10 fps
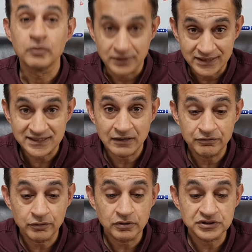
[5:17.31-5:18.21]
Well, let's
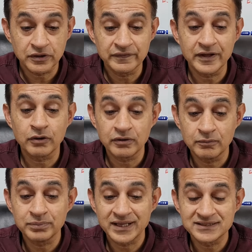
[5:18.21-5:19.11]
now focus on the
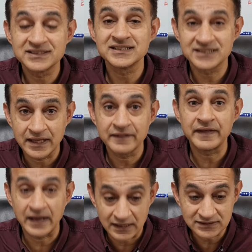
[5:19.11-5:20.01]
current plans to
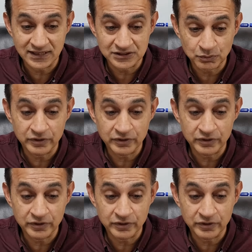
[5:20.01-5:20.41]
sell their assets.